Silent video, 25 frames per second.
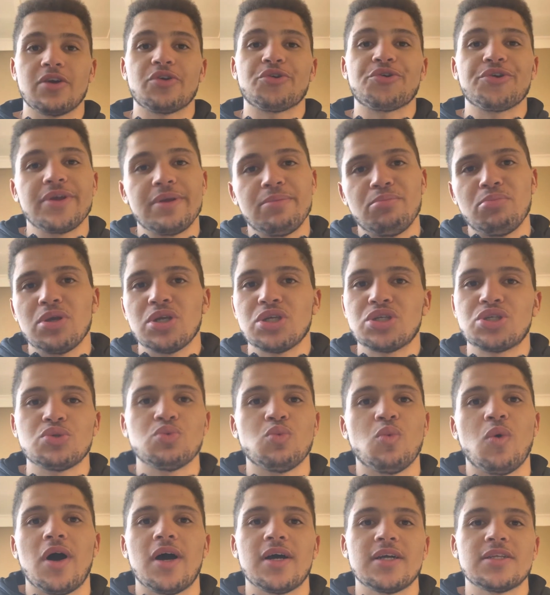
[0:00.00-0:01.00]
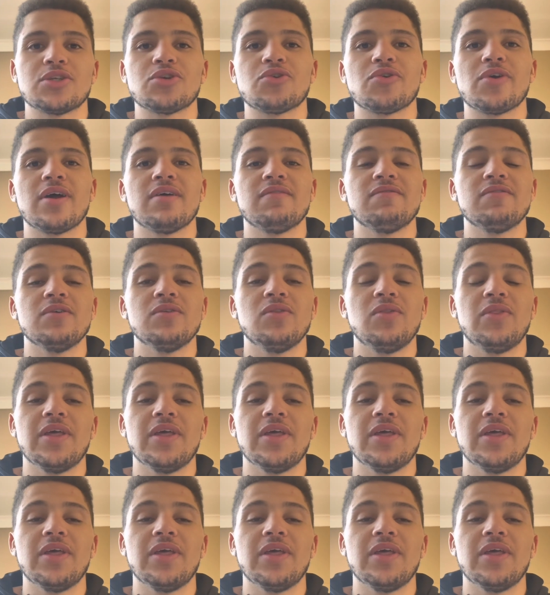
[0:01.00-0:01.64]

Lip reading: creamish white gravel,